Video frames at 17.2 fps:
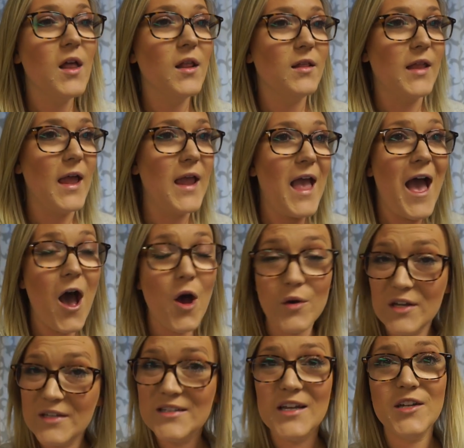like how
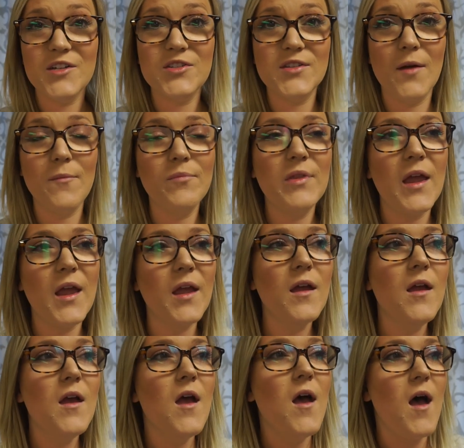to teach
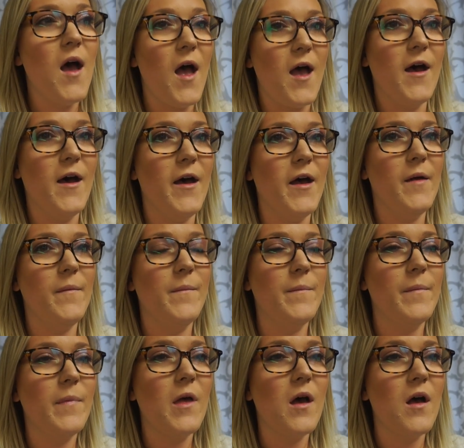something.
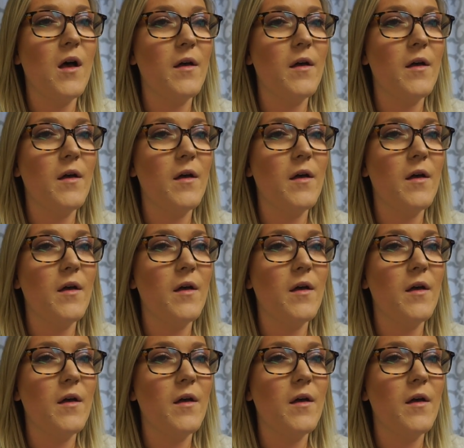Um,